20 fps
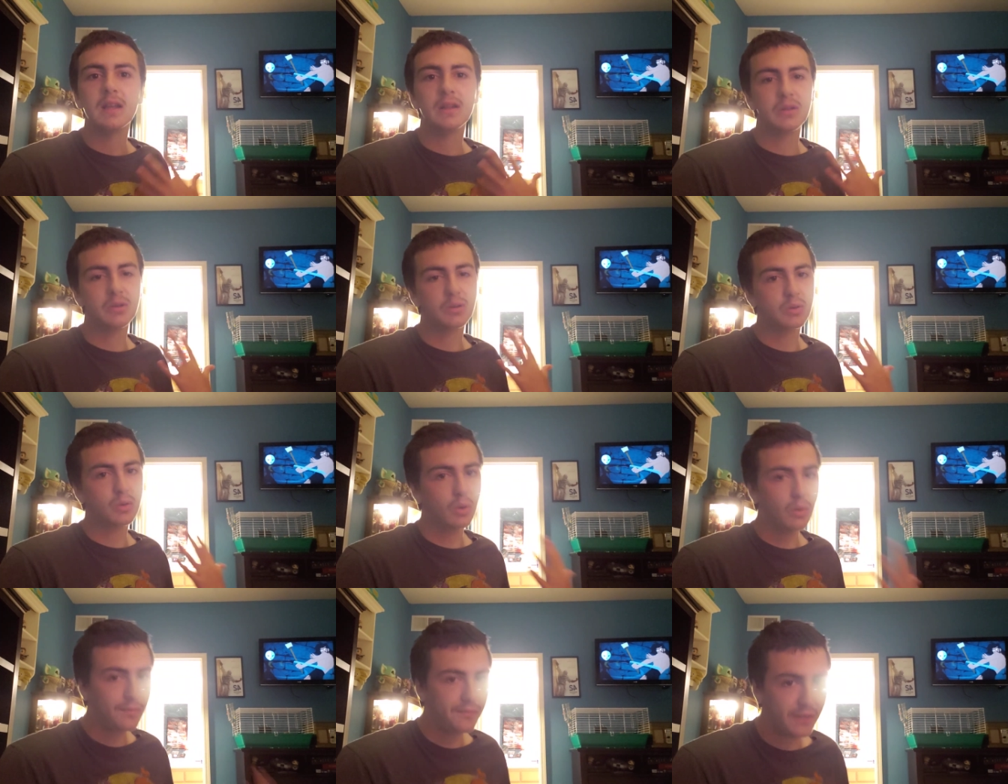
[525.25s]
You're
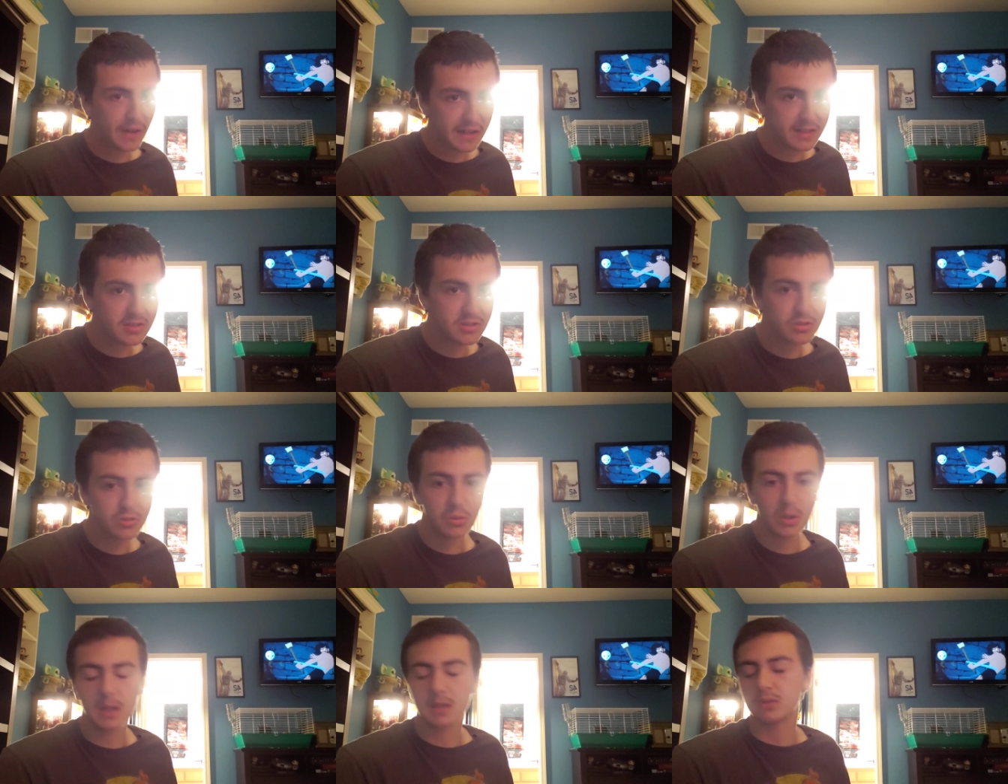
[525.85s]
an
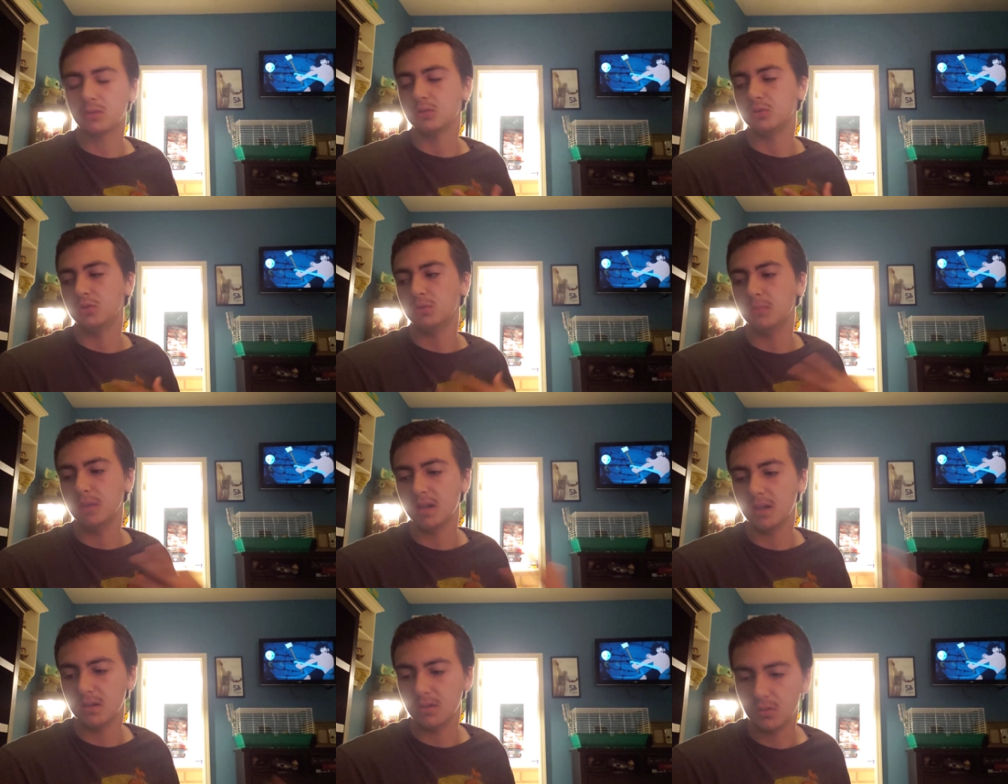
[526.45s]
old-fashioned director. You
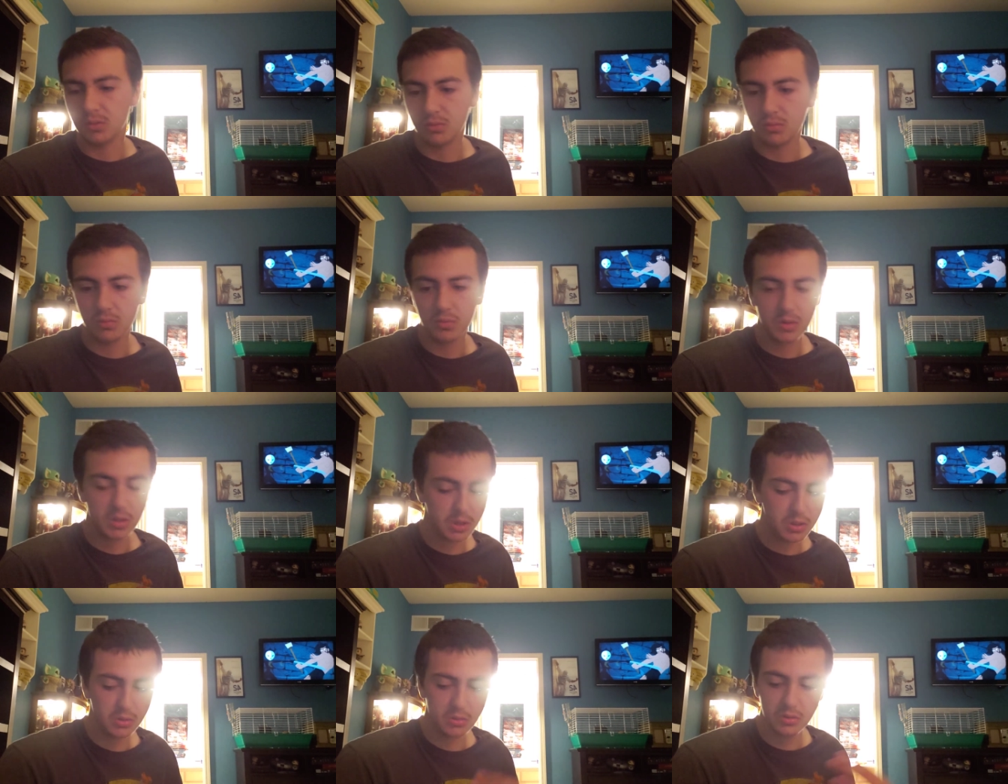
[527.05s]
may, you,
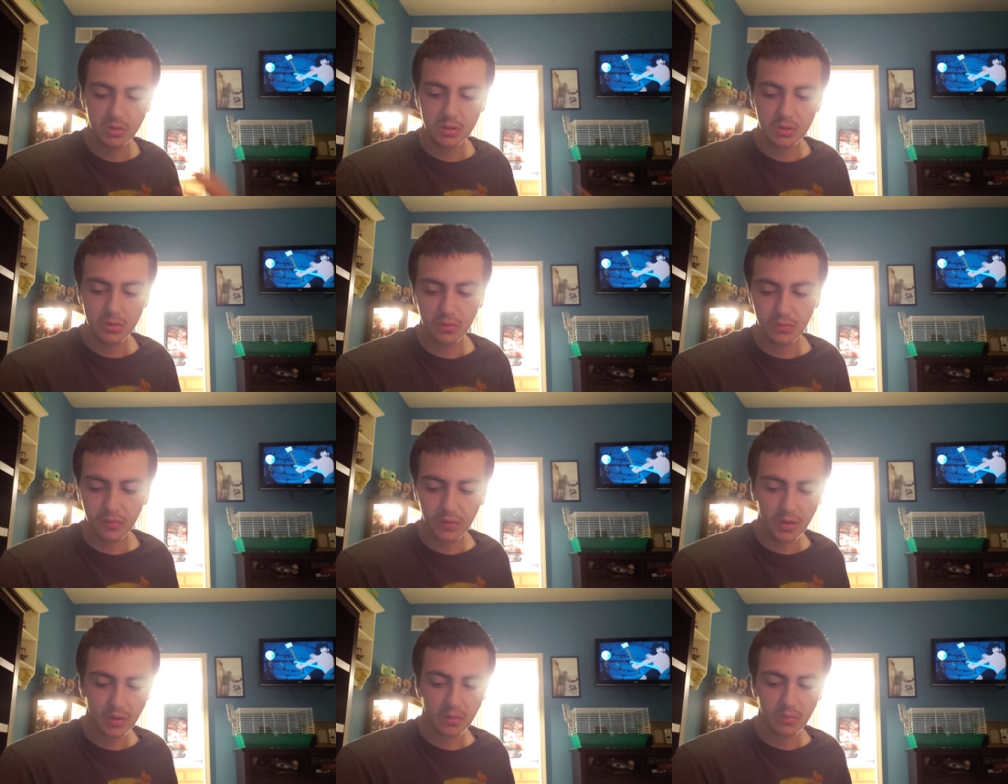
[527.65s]
are used to
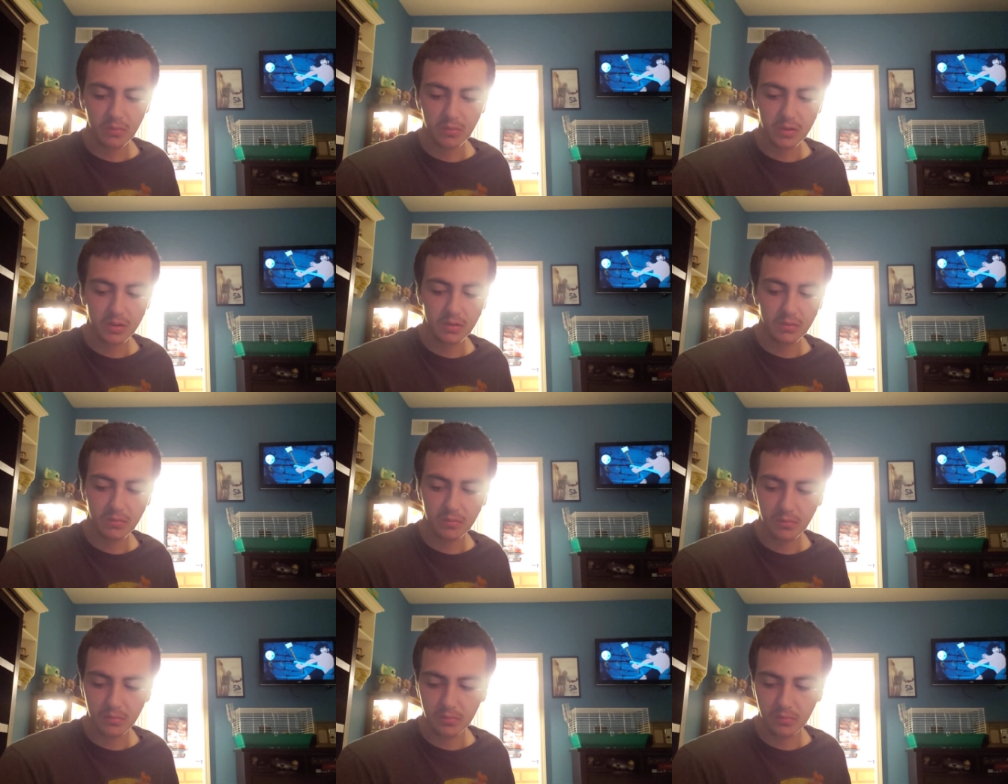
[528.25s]
re
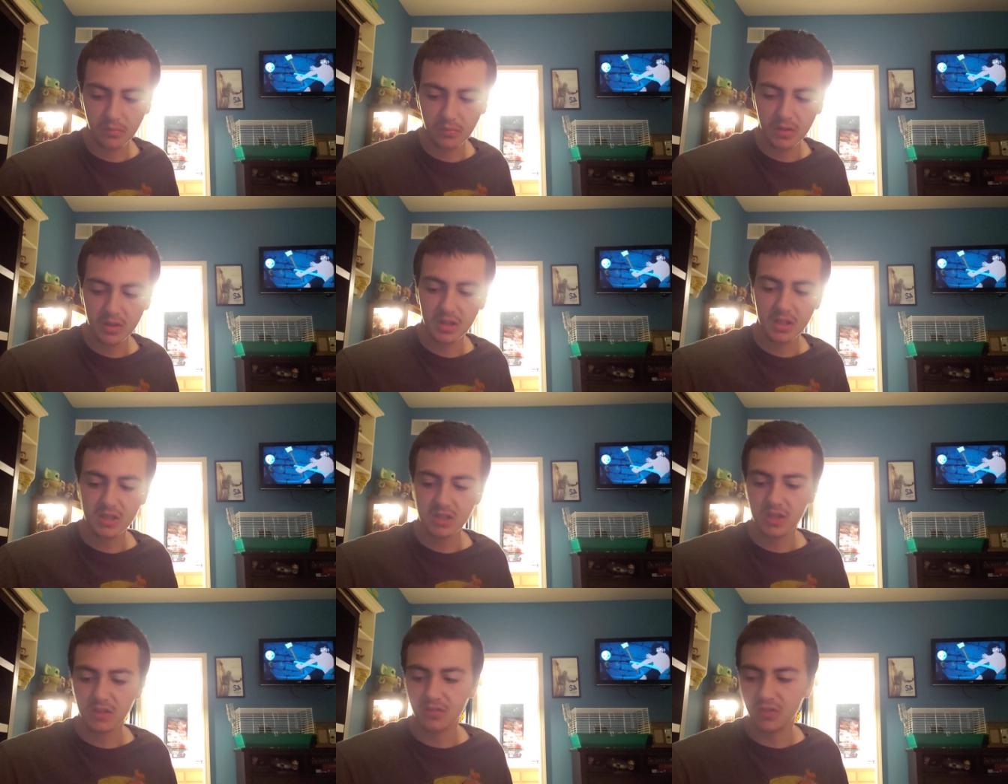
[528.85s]

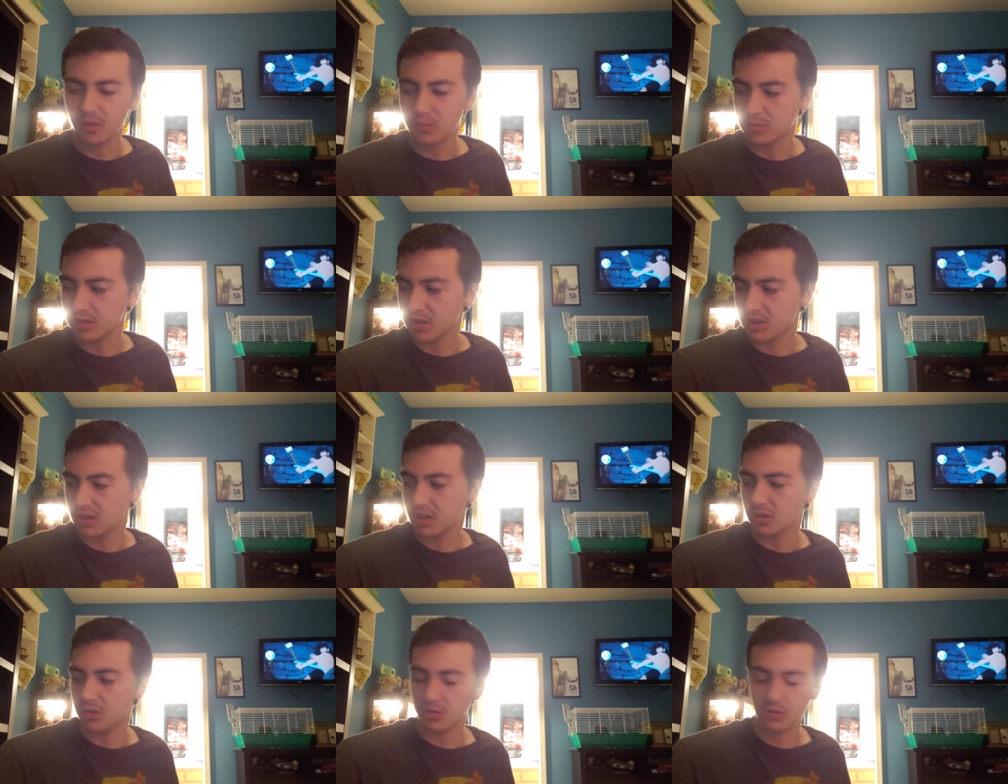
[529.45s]
releasing films in
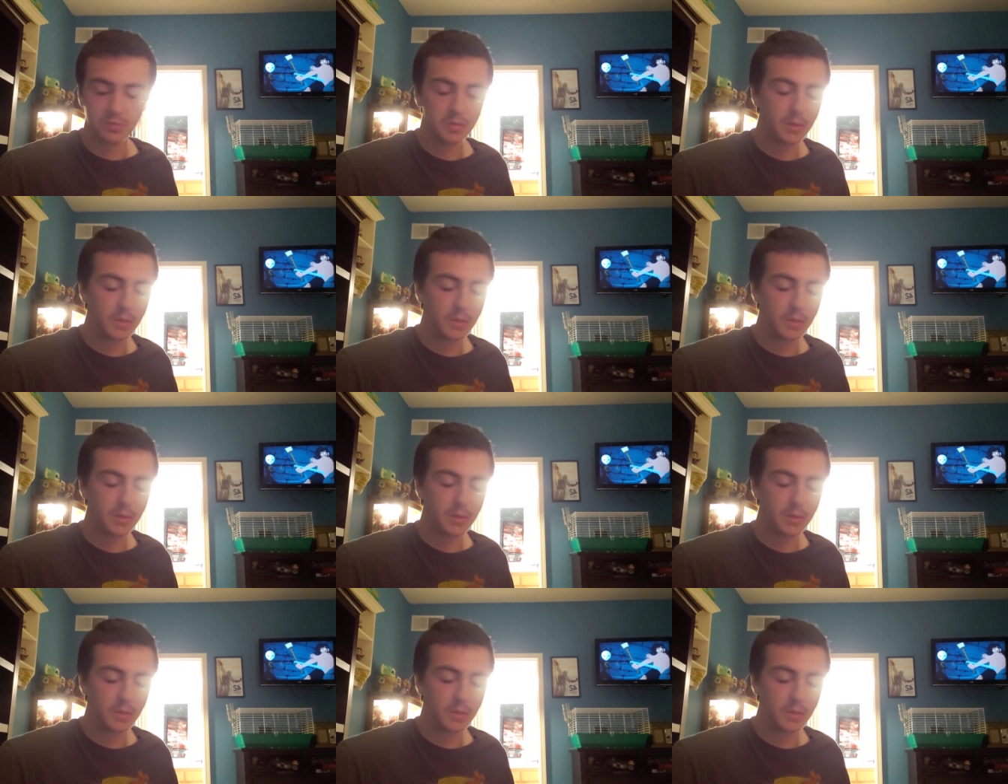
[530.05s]
theaters.